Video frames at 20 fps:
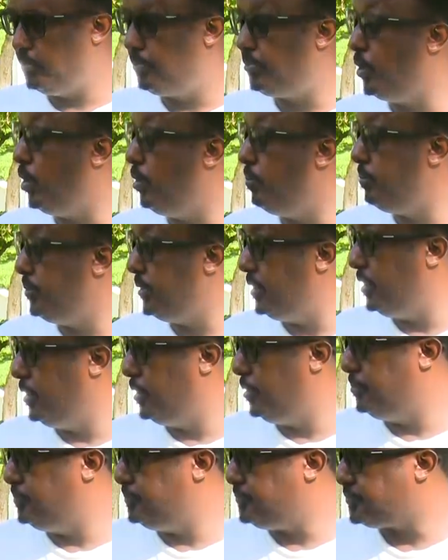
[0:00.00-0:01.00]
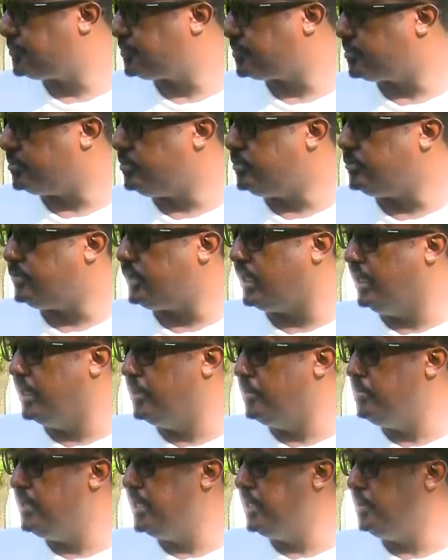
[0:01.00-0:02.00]
proper
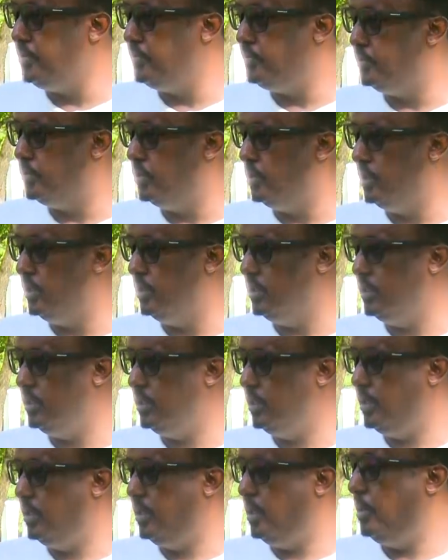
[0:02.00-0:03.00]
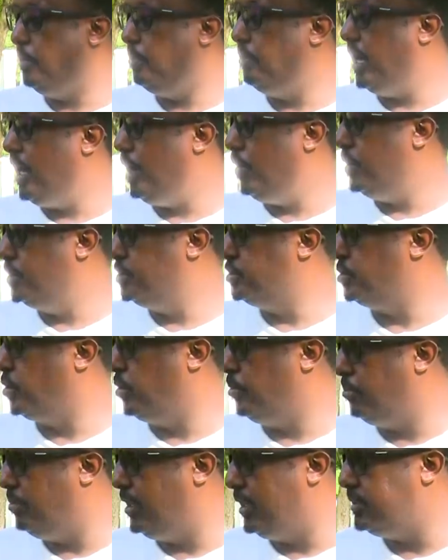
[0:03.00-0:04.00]
and meaningful power to
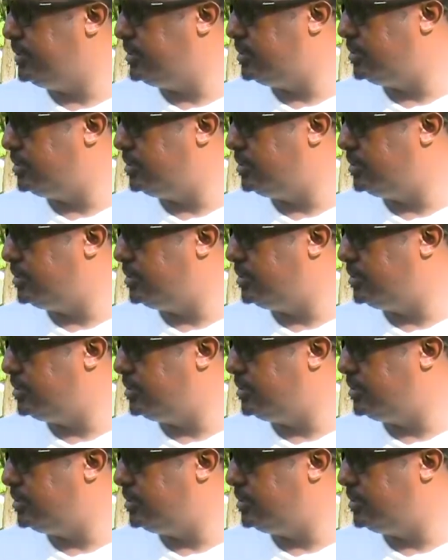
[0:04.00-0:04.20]
combat